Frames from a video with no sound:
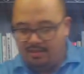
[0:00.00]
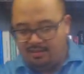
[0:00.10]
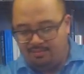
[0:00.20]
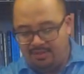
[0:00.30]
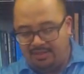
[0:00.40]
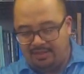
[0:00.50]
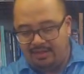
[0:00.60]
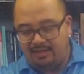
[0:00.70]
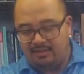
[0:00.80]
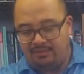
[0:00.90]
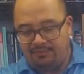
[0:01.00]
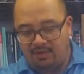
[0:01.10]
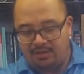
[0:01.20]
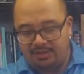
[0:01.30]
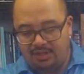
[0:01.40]
the mini kind of
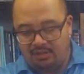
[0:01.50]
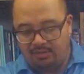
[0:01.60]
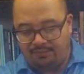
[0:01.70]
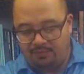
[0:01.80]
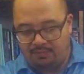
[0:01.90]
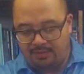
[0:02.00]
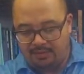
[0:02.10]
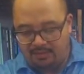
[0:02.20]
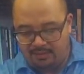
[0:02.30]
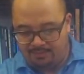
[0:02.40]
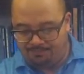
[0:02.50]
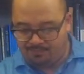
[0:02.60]
rondeau, if you will,